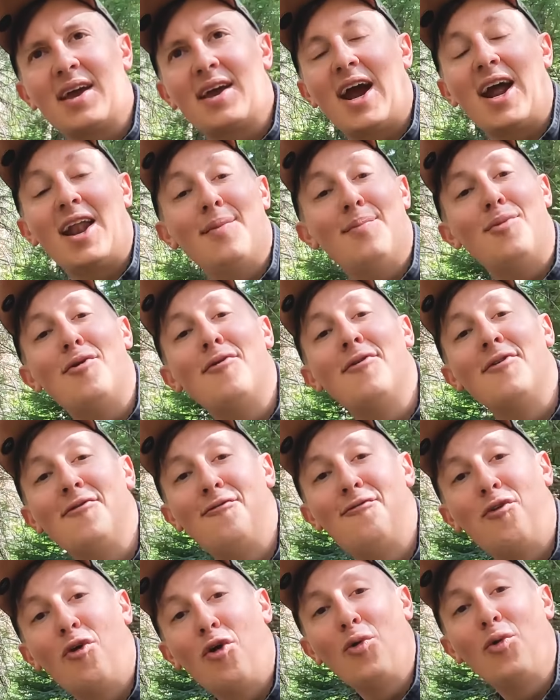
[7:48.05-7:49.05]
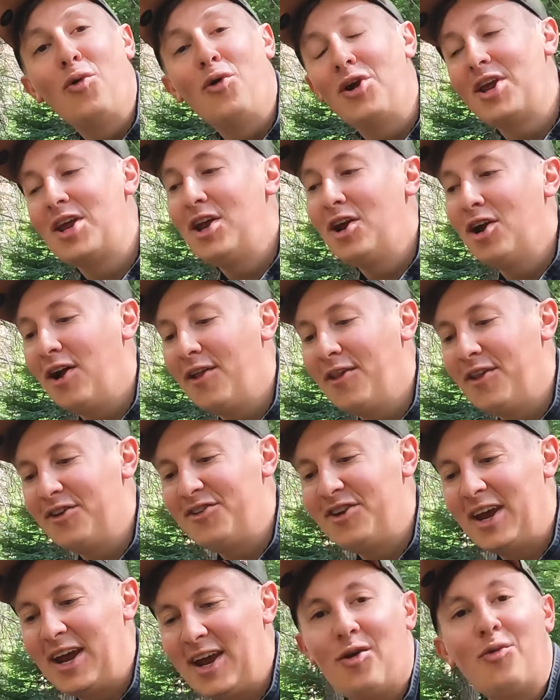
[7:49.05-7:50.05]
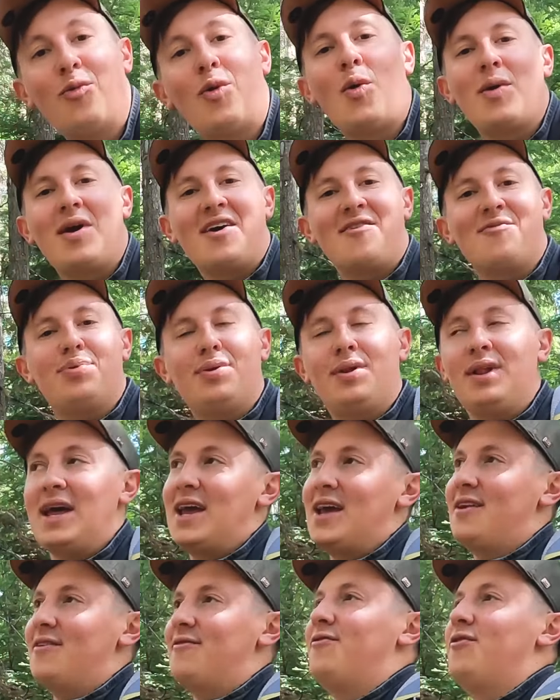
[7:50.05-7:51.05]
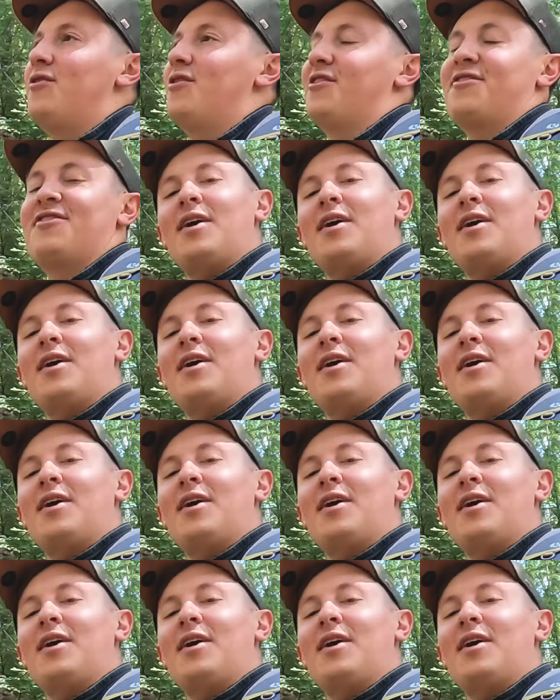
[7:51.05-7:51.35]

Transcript: kind of moving forward here on the channel, what we have planned for the